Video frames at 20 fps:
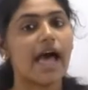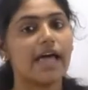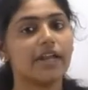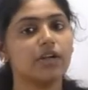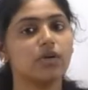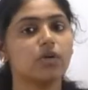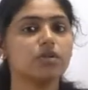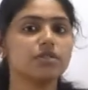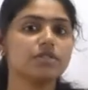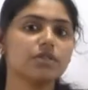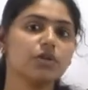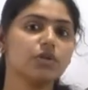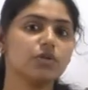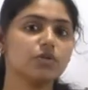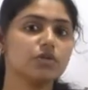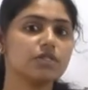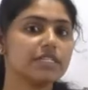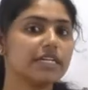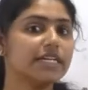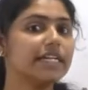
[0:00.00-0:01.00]
and also
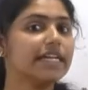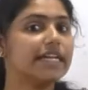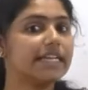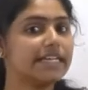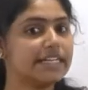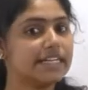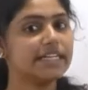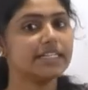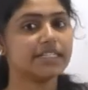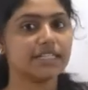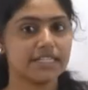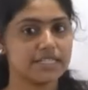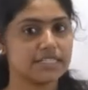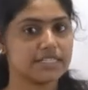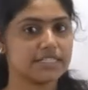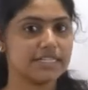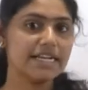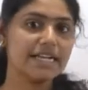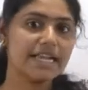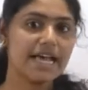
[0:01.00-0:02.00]
used in indian
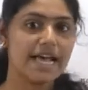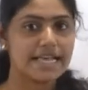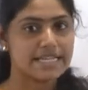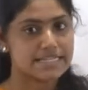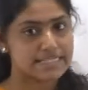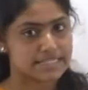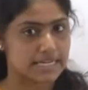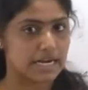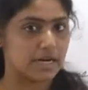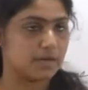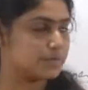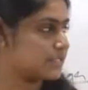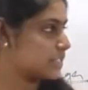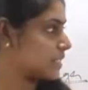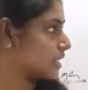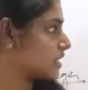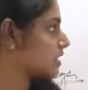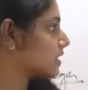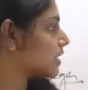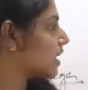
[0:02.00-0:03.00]
traditional
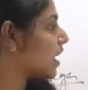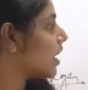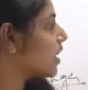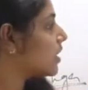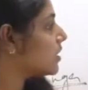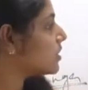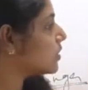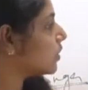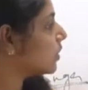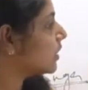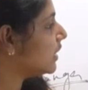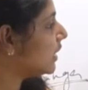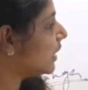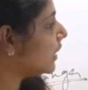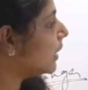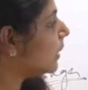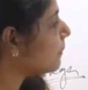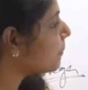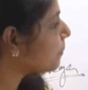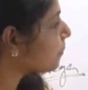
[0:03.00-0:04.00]
sculptures so
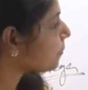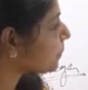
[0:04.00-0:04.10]
here